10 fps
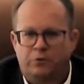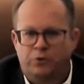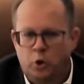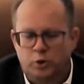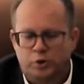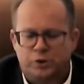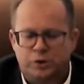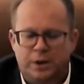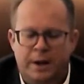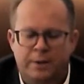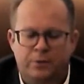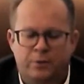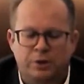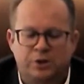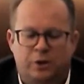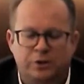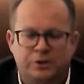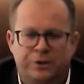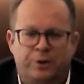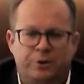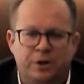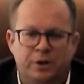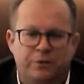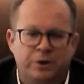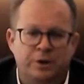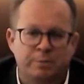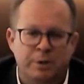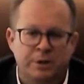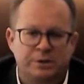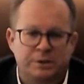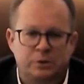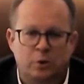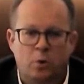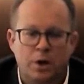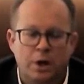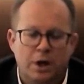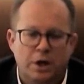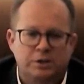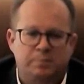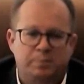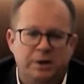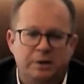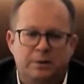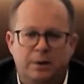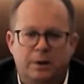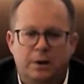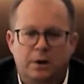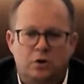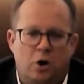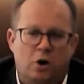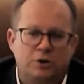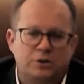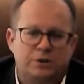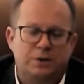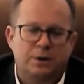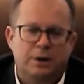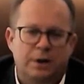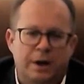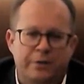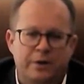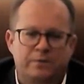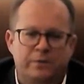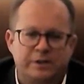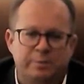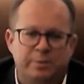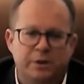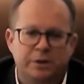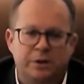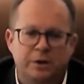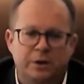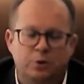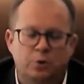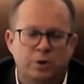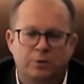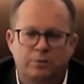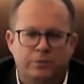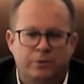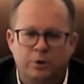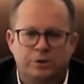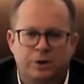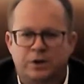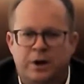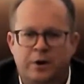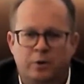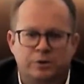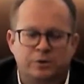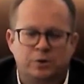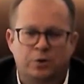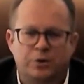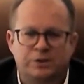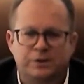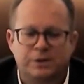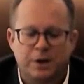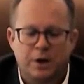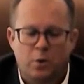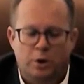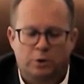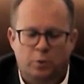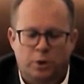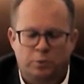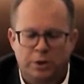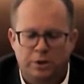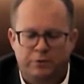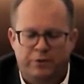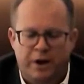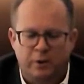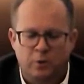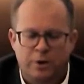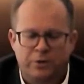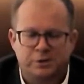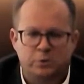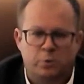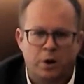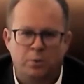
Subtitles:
use and the results that are delivered in minutes. So speed, cost, and then flexibility in doing various scenarios. So this is what we value, and this is why